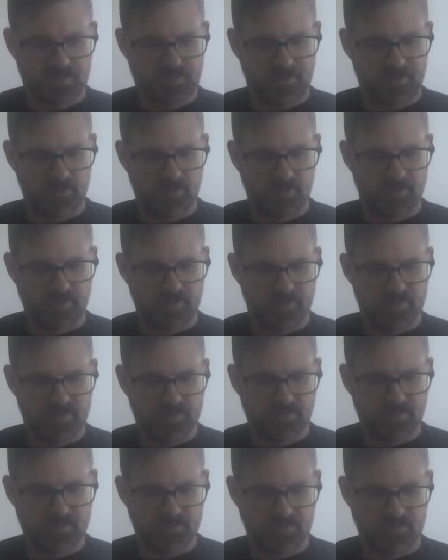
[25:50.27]
9 line
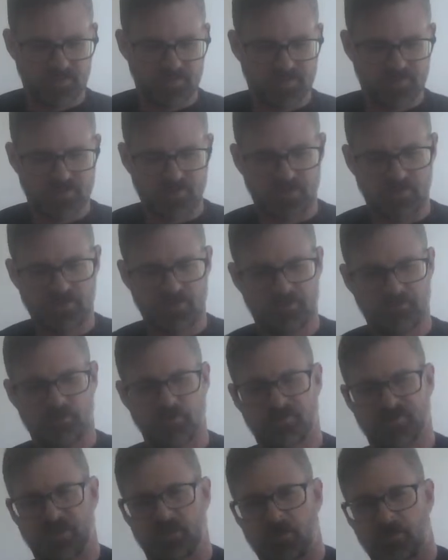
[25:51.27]
6, and its sun and the
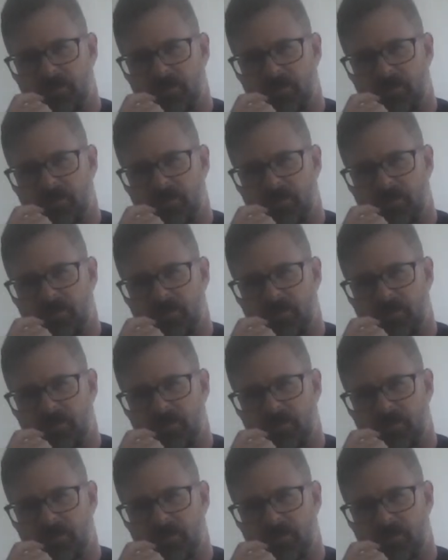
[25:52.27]
moon set